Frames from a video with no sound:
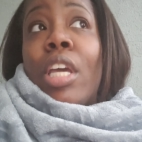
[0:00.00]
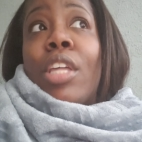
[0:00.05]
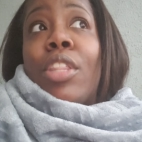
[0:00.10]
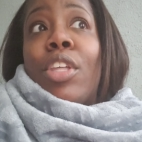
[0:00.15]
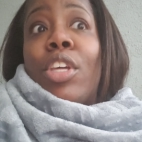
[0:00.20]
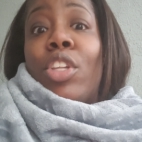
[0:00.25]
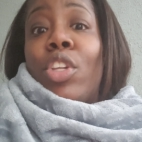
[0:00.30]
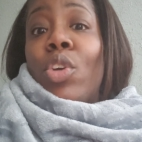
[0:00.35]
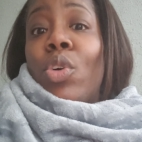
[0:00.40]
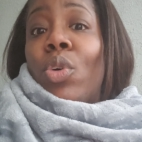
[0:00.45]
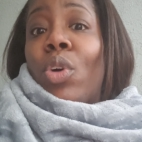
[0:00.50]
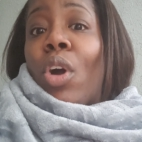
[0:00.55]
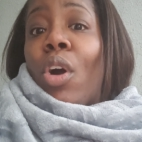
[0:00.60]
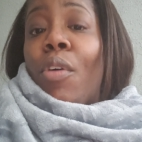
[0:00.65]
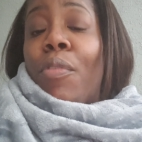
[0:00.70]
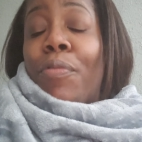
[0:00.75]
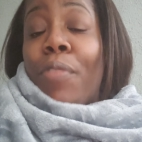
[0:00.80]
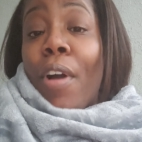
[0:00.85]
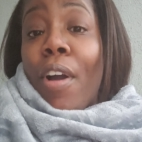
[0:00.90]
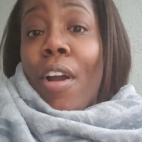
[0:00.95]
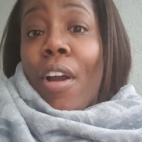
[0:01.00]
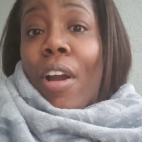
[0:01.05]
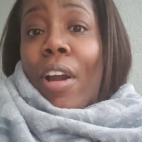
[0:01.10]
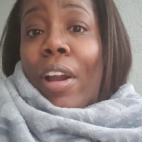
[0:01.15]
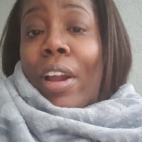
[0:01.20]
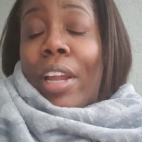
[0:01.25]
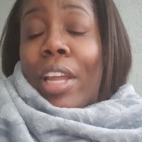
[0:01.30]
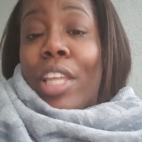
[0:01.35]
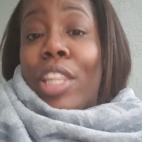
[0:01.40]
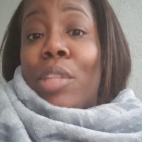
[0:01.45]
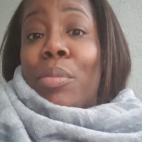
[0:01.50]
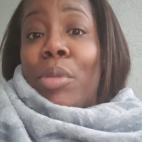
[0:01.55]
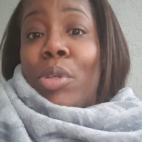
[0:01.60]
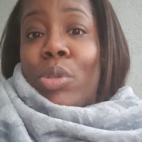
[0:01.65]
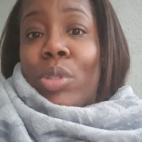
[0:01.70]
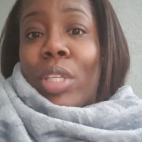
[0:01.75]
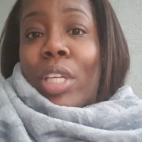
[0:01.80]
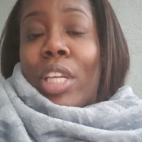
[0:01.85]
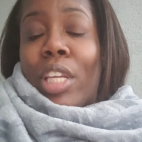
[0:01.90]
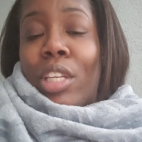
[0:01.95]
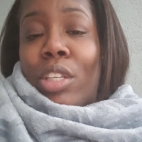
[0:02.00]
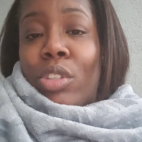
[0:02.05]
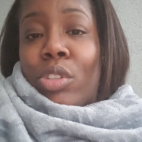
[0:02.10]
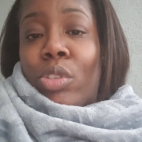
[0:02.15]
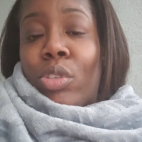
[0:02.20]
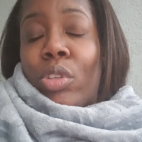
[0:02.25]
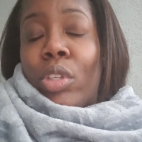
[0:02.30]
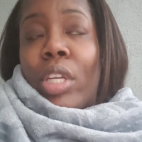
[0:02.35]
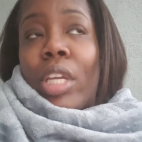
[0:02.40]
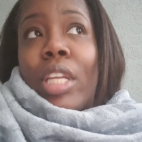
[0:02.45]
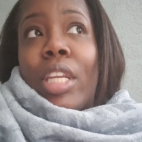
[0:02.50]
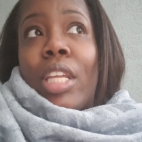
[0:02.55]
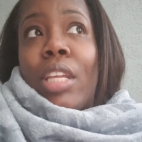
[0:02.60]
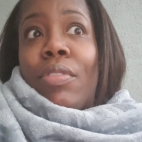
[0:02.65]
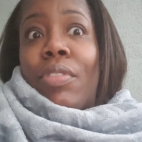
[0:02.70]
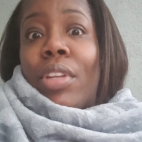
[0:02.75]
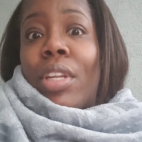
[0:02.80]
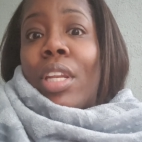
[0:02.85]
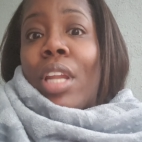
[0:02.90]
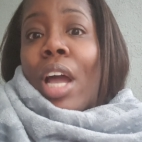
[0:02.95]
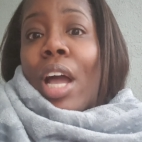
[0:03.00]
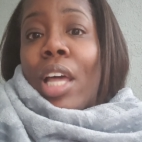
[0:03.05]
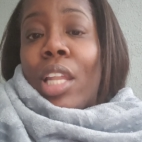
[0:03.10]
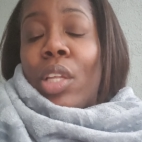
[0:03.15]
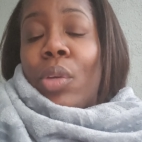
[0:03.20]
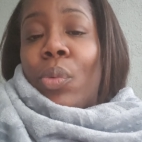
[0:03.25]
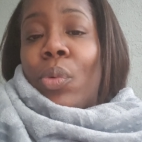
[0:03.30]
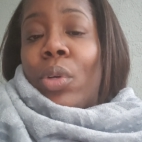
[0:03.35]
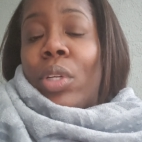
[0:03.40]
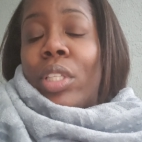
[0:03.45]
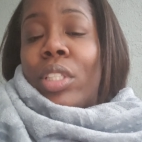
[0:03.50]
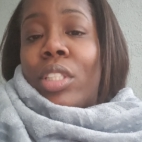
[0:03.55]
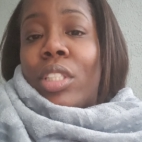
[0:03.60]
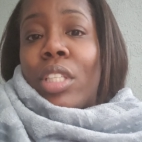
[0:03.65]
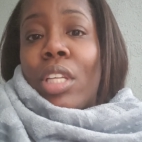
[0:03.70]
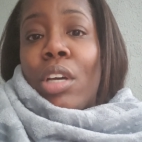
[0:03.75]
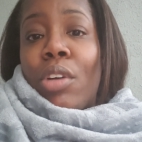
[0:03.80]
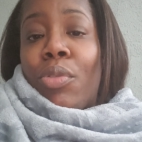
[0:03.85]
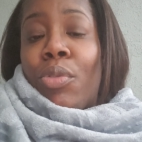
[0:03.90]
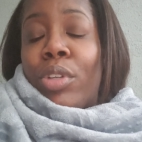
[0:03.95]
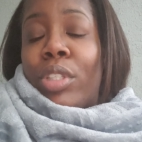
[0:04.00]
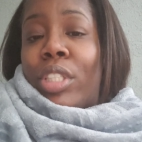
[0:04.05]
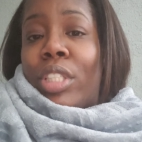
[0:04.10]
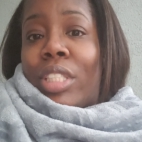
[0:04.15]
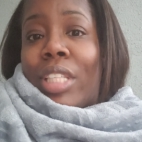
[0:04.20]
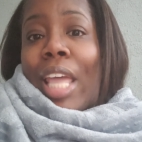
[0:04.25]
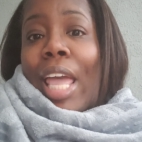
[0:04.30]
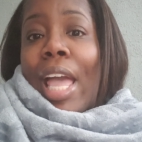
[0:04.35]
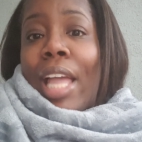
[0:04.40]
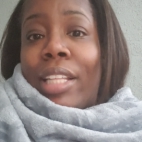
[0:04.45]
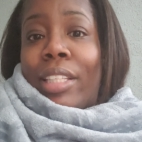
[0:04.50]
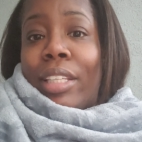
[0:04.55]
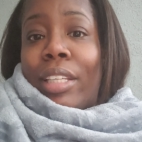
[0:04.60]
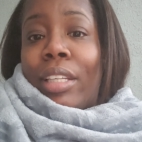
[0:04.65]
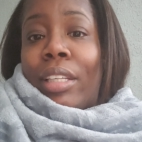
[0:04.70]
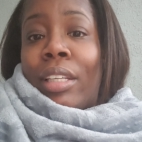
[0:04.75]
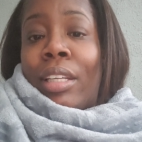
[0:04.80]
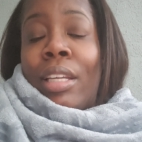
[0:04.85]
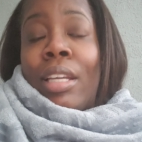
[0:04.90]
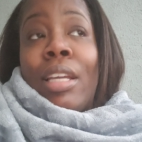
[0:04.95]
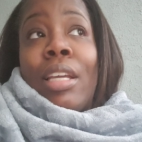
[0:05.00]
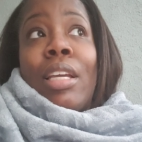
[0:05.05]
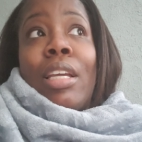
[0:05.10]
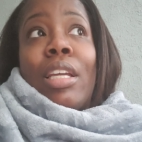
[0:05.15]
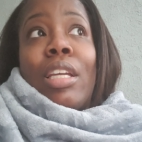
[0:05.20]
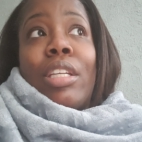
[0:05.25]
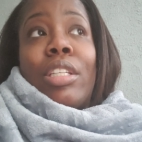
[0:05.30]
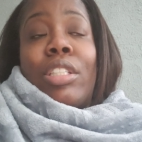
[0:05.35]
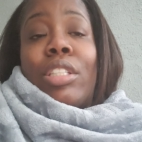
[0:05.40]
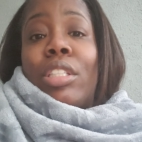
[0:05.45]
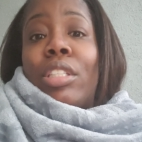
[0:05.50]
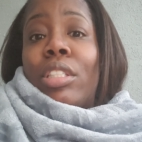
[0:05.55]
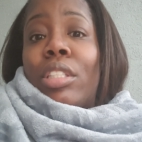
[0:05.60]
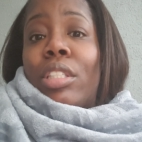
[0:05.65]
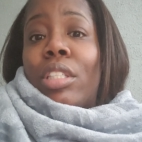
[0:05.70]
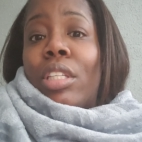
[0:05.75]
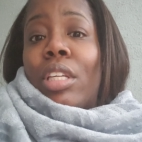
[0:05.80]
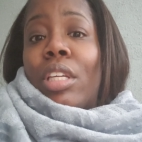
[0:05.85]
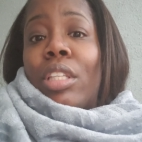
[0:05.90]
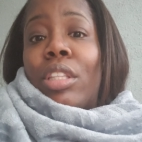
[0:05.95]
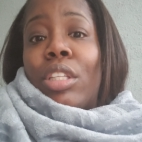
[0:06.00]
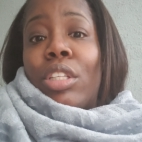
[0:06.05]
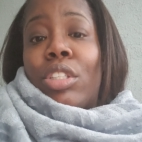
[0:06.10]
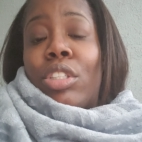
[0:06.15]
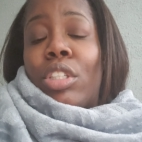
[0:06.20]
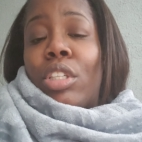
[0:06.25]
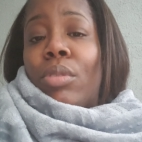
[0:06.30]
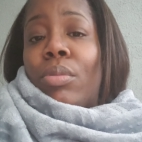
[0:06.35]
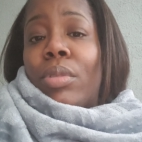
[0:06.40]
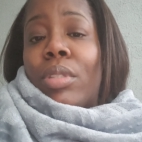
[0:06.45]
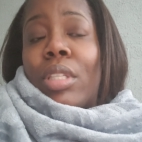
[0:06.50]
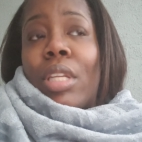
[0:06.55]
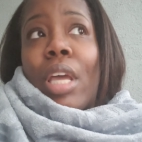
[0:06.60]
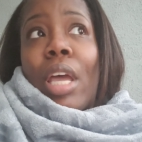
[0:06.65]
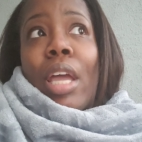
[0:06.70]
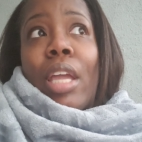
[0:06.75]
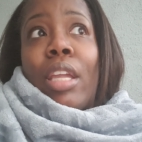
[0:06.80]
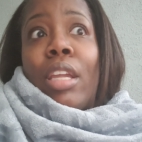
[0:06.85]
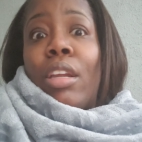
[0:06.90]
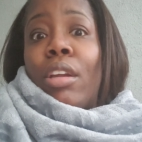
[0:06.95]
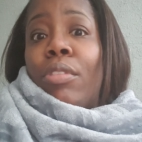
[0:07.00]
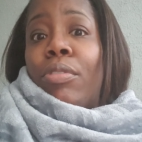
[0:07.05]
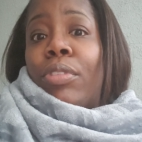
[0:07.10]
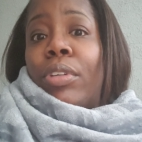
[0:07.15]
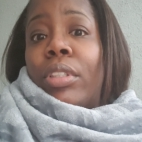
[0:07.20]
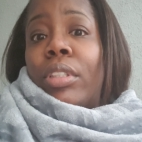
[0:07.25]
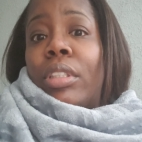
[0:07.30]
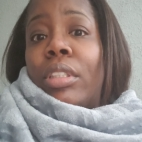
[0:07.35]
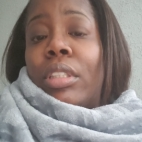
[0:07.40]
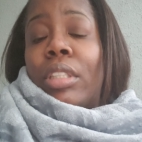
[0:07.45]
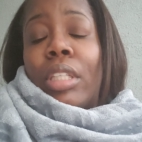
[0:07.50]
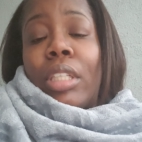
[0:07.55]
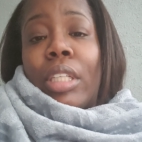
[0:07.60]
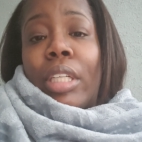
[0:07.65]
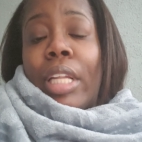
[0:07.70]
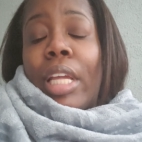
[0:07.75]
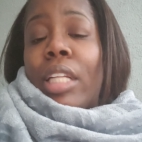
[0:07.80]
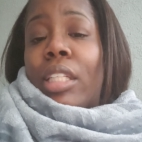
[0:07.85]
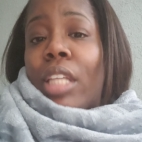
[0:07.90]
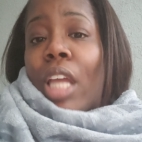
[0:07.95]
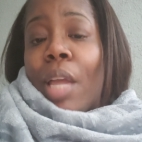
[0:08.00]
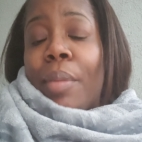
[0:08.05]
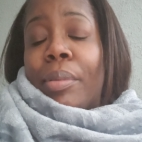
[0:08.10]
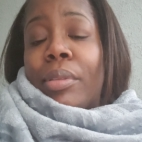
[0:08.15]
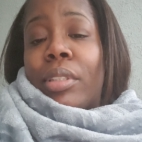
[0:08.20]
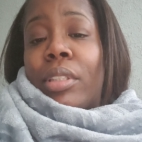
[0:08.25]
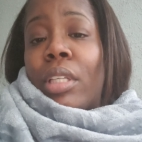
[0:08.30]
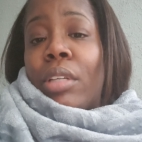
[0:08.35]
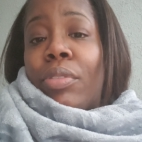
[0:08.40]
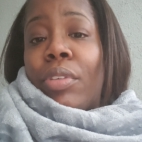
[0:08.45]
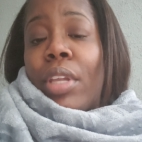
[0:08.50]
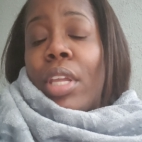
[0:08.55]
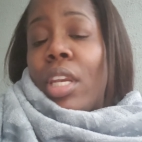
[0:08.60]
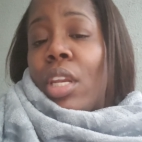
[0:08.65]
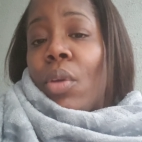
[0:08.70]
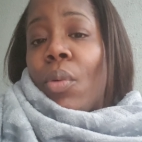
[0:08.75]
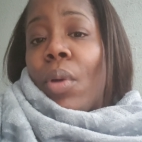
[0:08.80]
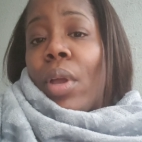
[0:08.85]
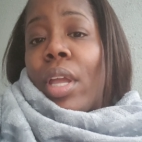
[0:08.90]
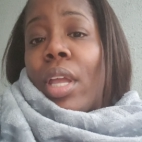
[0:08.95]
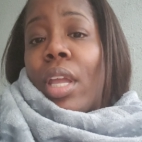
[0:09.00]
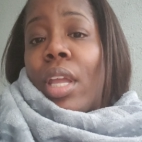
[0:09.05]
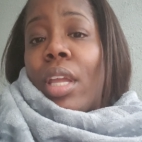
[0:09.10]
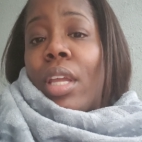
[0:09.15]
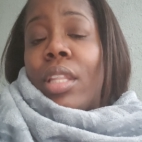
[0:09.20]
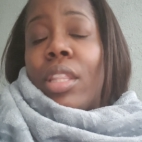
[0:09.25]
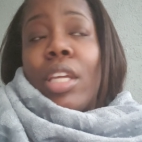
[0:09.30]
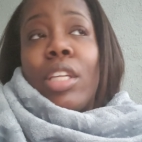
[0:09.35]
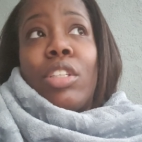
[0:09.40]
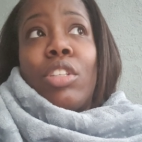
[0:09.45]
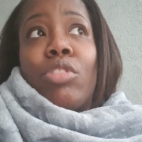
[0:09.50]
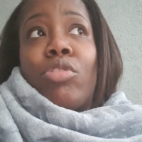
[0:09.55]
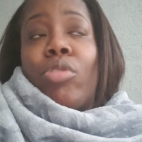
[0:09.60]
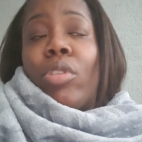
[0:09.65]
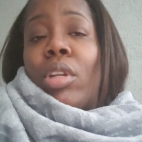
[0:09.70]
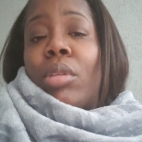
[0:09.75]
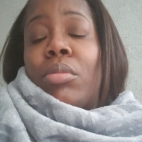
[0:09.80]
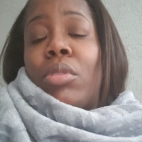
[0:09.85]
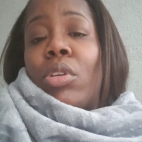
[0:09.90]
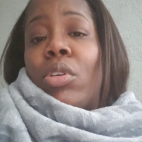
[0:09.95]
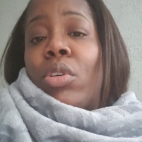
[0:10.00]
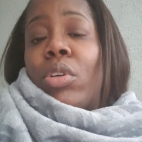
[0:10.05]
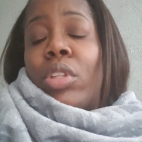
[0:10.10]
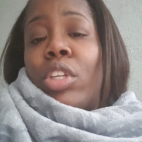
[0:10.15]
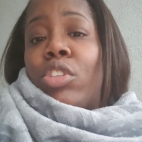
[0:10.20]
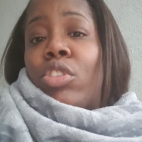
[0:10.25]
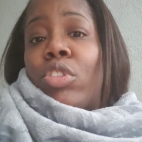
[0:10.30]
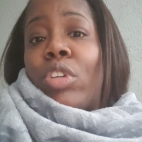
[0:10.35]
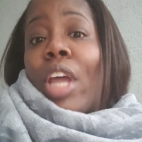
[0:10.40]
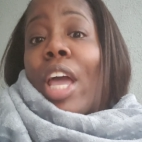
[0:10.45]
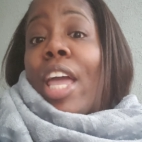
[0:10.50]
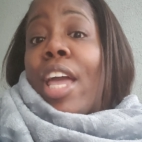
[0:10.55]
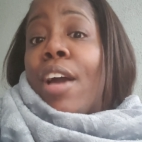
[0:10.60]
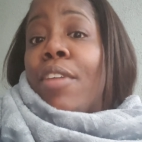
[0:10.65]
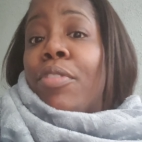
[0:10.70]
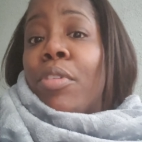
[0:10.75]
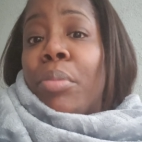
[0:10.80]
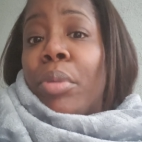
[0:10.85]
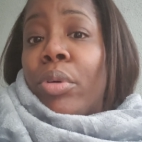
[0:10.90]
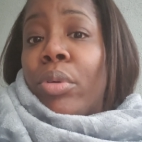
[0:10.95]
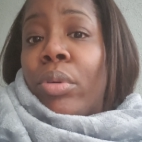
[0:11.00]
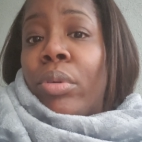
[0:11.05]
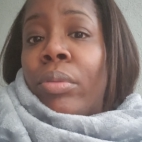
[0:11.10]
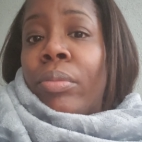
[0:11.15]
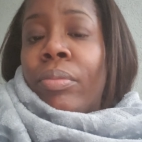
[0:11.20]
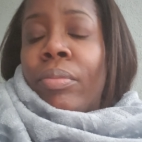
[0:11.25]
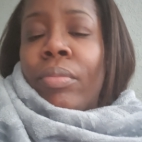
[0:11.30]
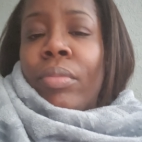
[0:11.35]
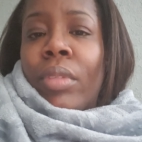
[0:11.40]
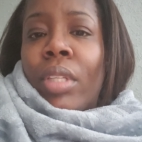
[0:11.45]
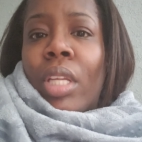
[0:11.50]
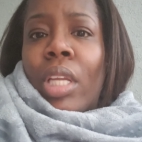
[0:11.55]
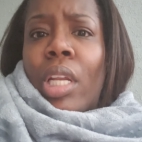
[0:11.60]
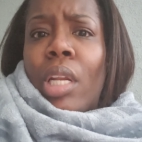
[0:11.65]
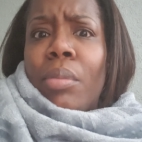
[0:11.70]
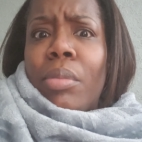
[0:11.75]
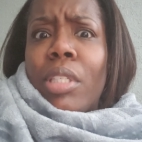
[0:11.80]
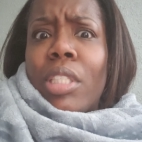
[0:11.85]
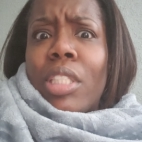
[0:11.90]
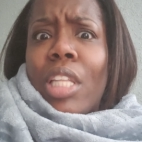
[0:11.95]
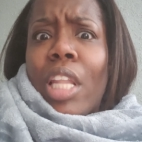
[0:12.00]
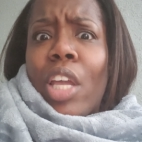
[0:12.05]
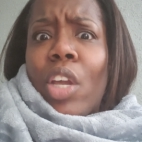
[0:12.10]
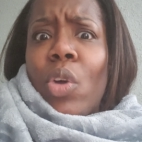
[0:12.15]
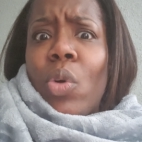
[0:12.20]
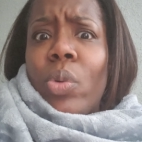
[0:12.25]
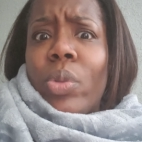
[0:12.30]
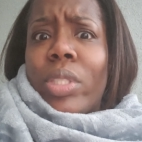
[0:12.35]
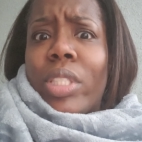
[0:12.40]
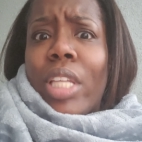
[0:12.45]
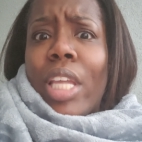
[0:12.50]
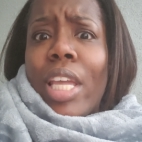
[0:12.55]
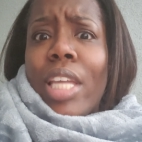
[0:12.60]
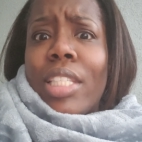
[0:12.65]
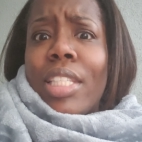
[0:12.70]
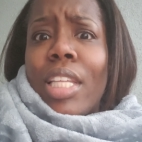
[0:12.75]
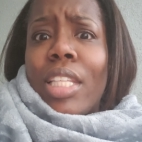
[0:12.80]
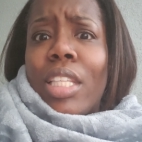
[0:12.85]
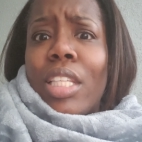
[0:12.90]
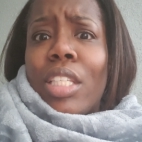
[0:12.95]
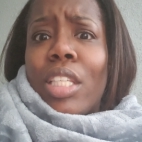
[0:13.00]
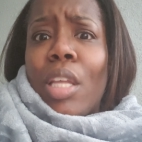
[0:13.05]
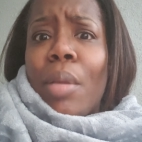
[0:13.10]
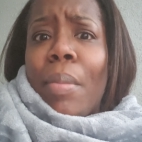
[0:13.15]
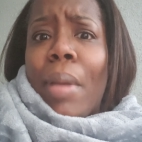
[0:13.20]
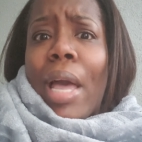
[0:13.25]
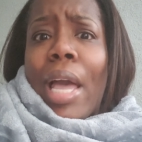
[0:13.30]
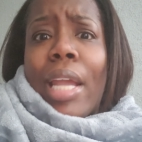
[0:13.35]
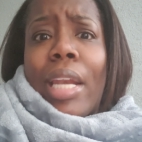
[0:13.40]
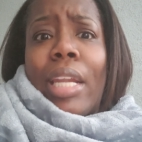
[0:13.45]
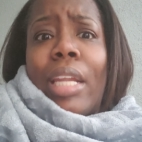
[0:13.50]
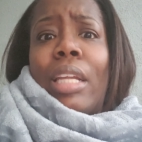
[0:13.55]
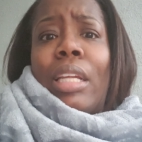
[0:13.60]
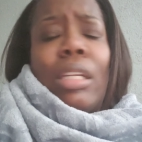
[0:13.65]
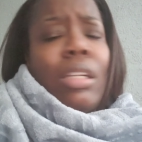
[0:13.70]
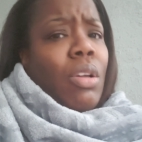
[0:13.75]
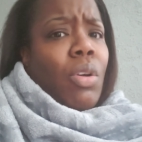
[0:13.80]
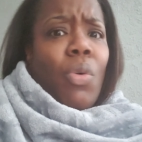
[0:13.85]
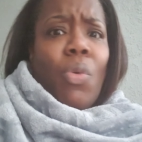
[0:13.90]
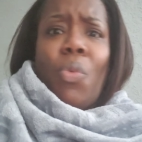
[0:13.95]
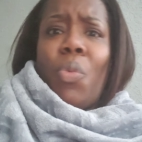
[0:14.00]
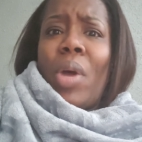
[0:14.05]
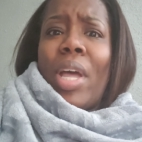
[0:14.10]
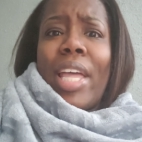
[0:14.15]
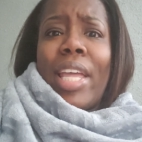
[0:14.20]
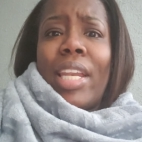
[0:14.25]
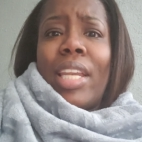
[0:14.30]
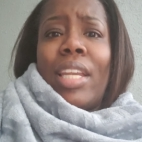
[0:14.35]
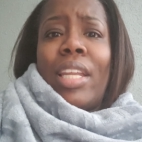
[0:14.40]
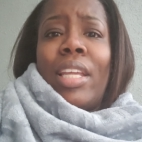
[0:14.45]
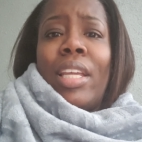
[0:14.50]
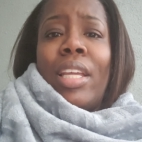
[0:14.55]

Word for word: then you'll go far in the music industry and even in Hollywood itself with just acting. And she said that she was not here for none of that type of stuff anyway. And they just straight up told her that you're not effable. And I'm just like, who says that to somebody? What?